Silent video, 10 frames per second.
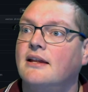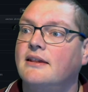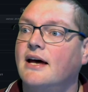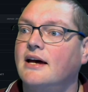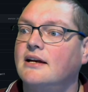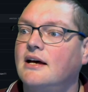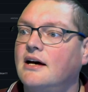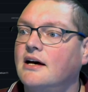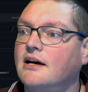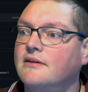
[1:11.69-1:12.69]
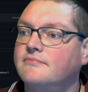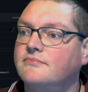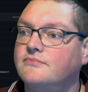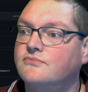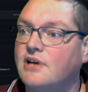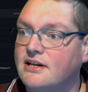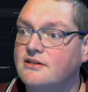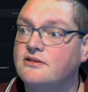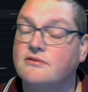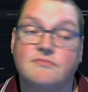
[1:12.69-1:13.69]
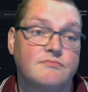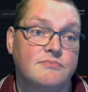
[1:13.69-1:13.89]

that runs,